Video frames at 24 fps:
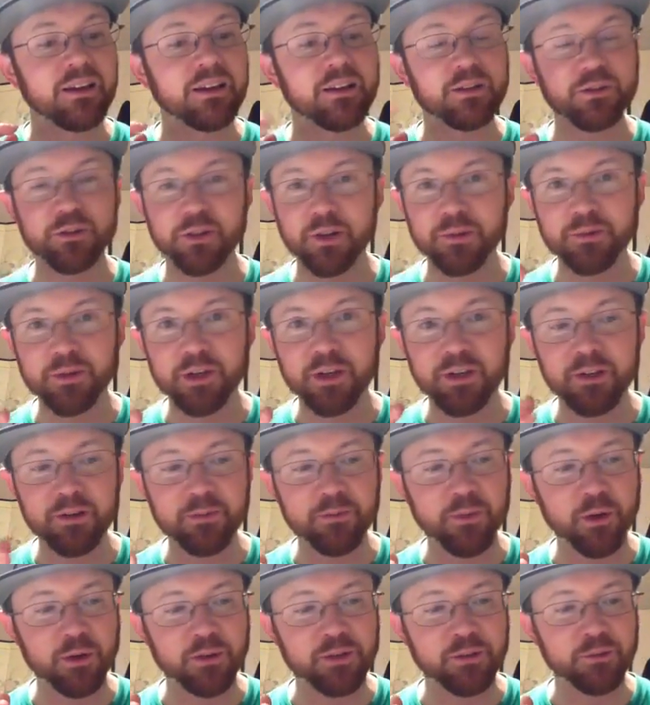scripture
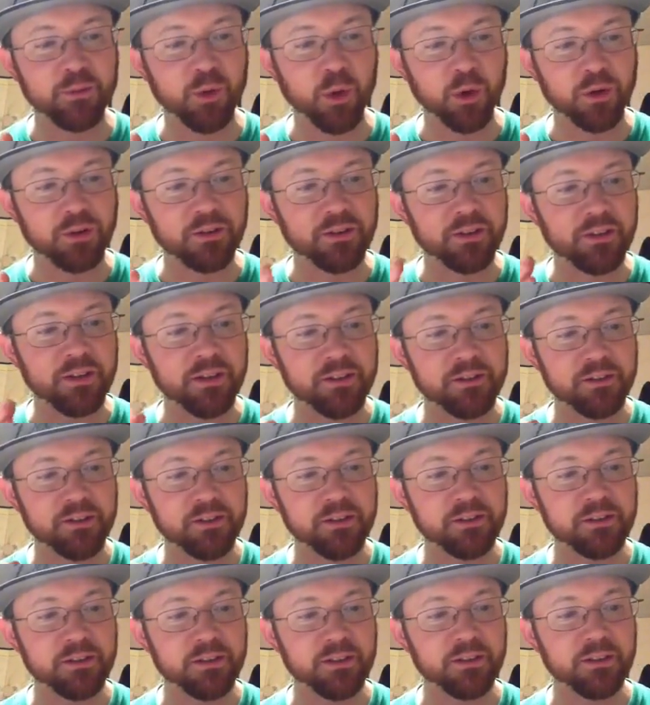most important. This
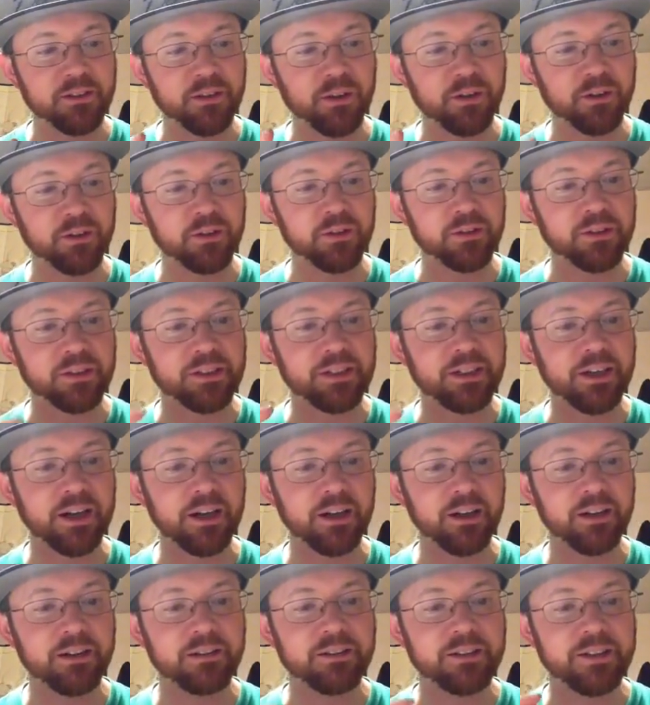is called
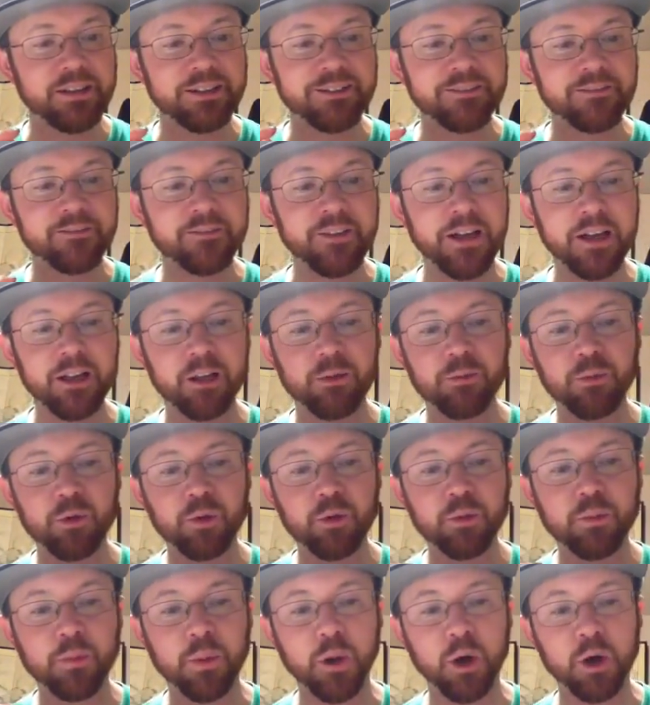God's
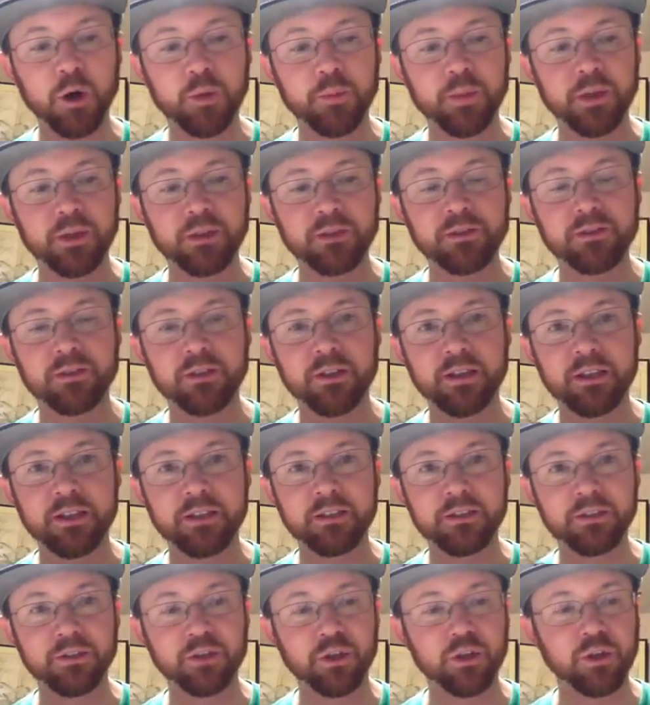infallible purpose
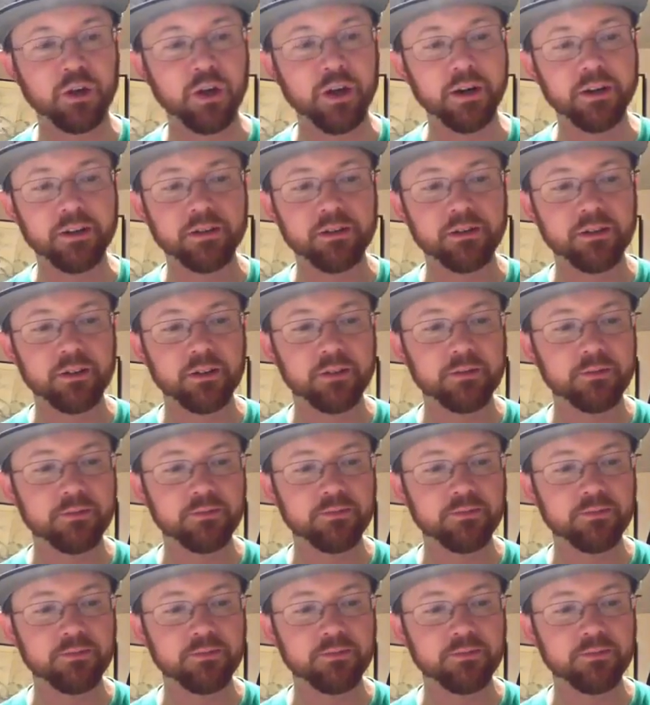in Christ.